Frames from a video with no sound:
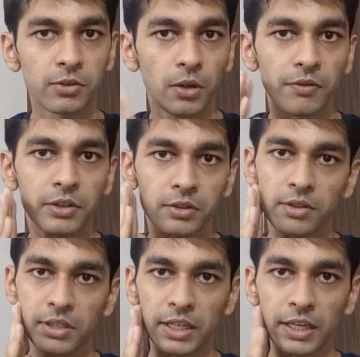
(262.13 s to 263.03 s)
will soften
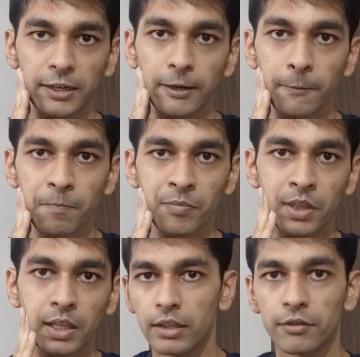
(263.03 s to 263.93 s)
your skin
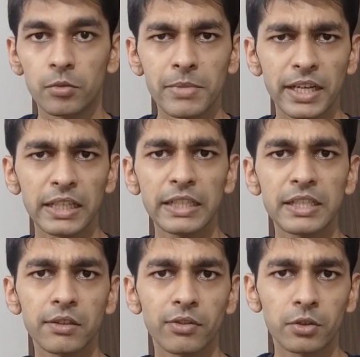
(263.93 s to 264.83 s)
and it will make it
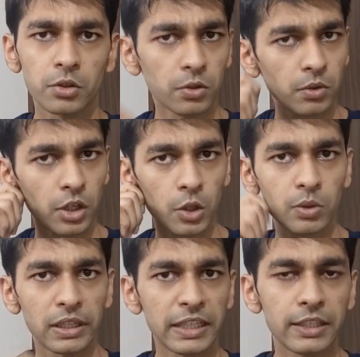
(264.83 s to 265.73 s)
easy for you to
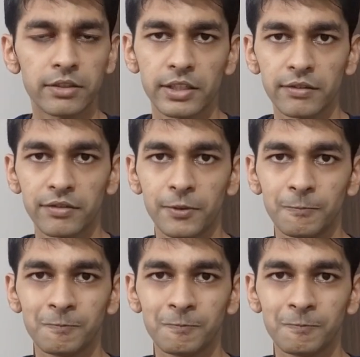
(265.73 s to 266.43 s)
do a clean shave.